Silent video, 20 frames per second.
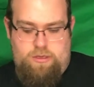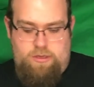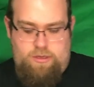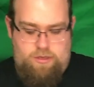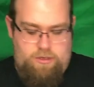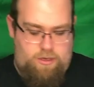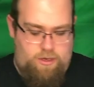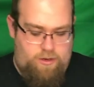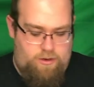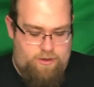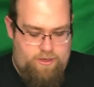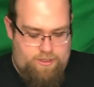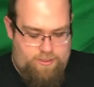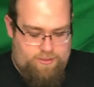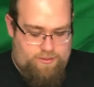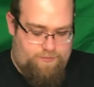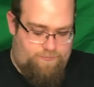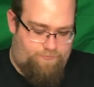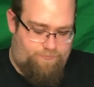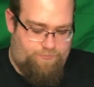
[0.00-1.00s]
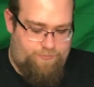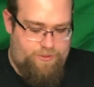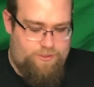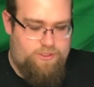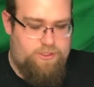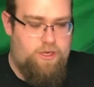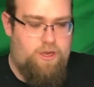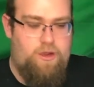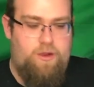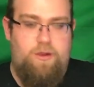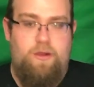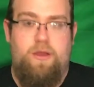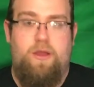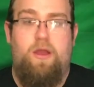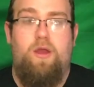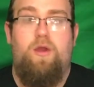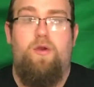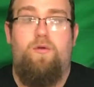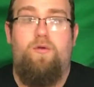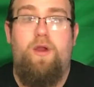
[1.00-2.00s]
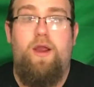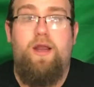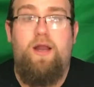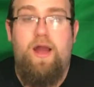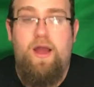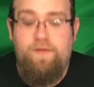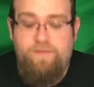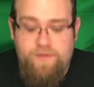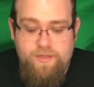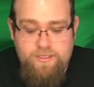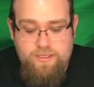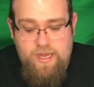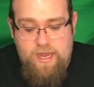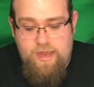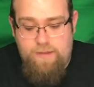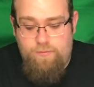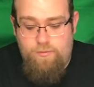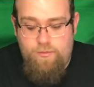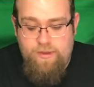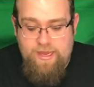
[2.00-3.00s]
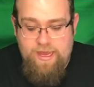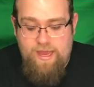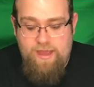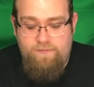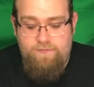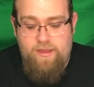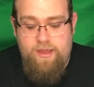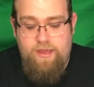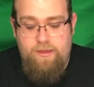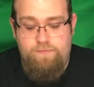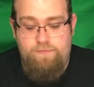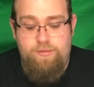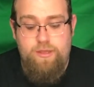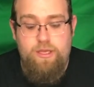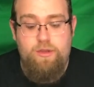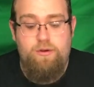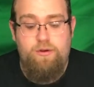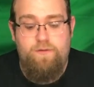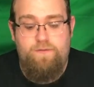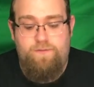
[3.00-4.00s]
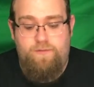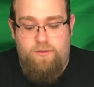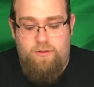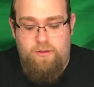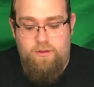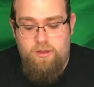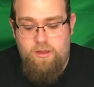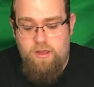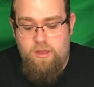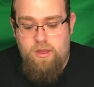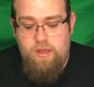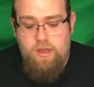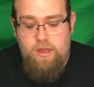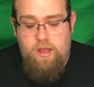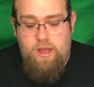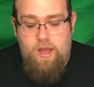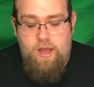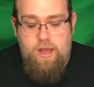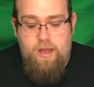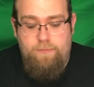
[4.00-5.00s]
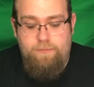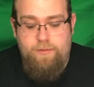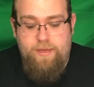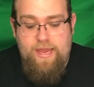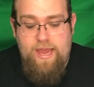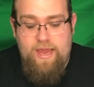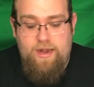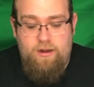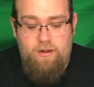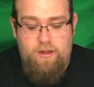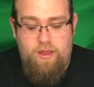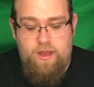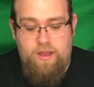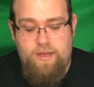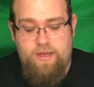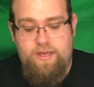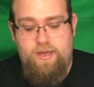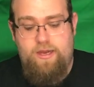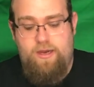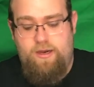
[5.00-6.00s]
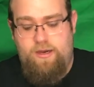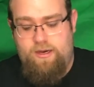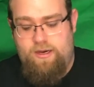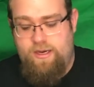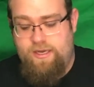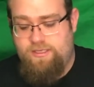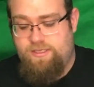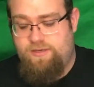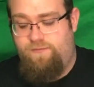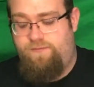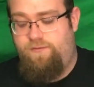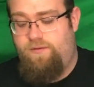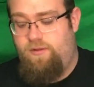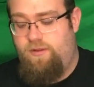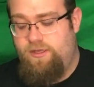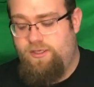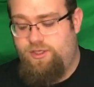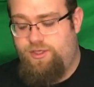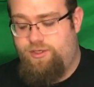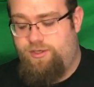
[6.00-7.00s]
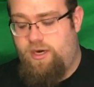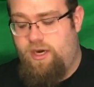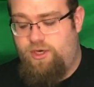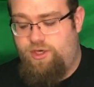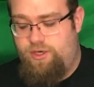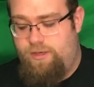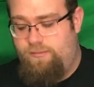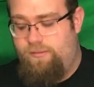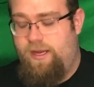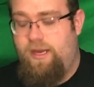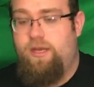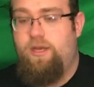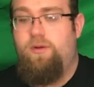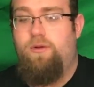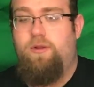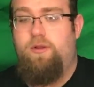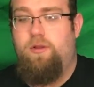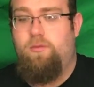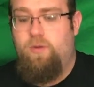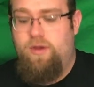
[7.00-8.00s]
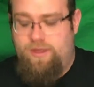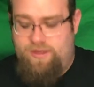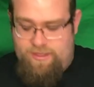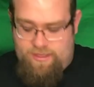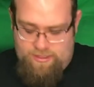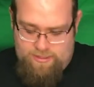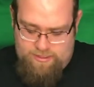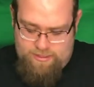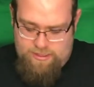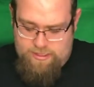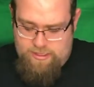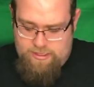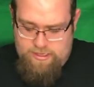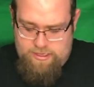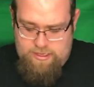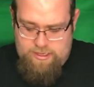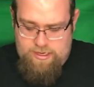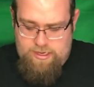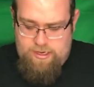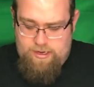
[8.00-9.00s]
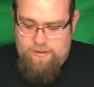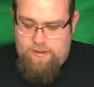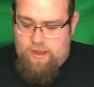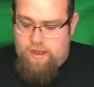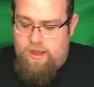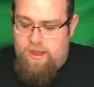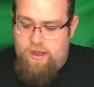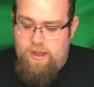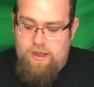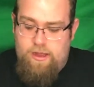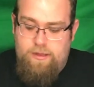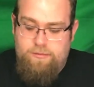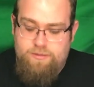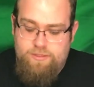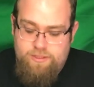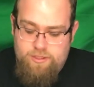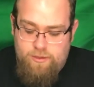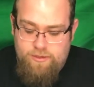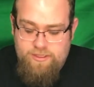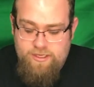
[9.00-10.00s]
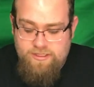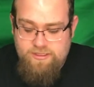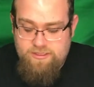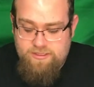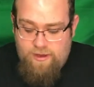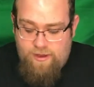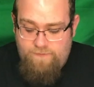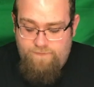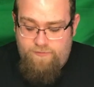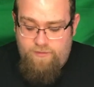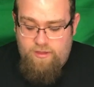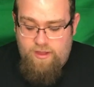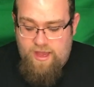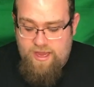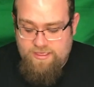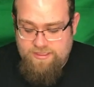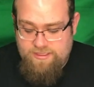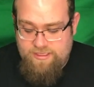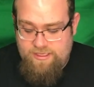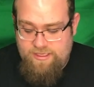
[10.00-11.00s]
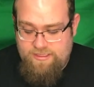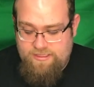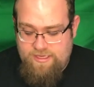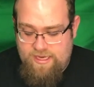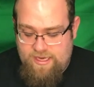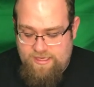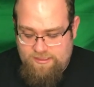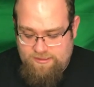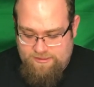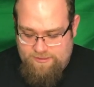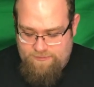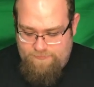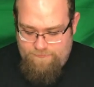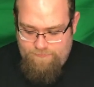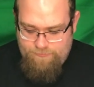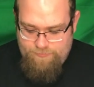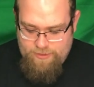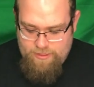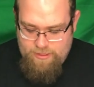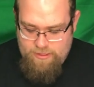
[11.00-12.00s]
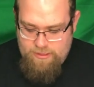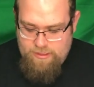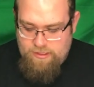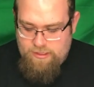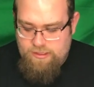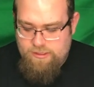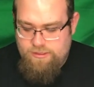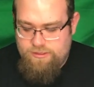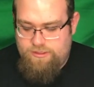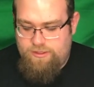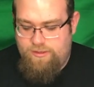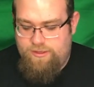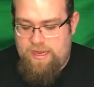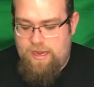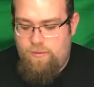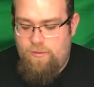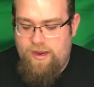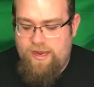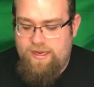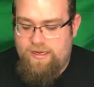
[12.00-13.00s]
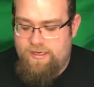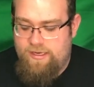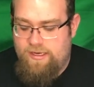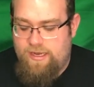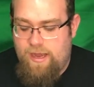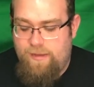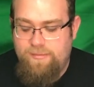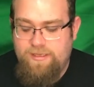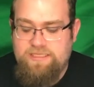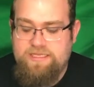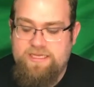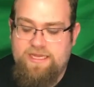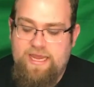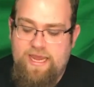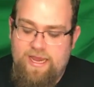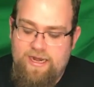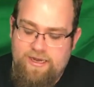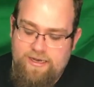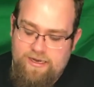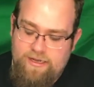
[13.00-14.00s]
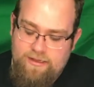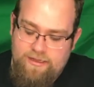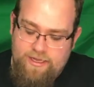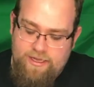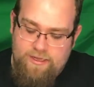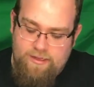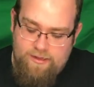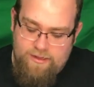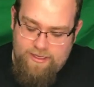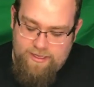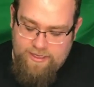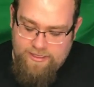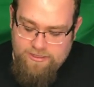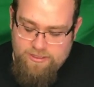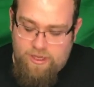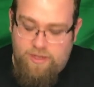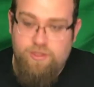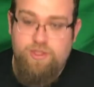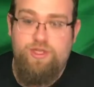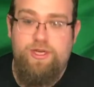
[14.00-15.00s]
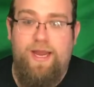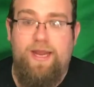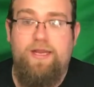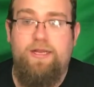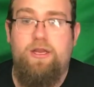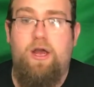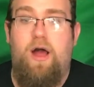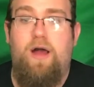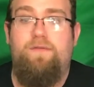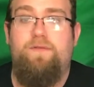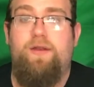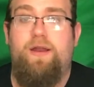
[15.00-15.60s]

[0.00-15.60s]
All right, so right off the top, we have a beautiful catalog here. It's a full instruction manual with it. So it does a velocity test. So that way it can come into Canada legally. It's all checked off and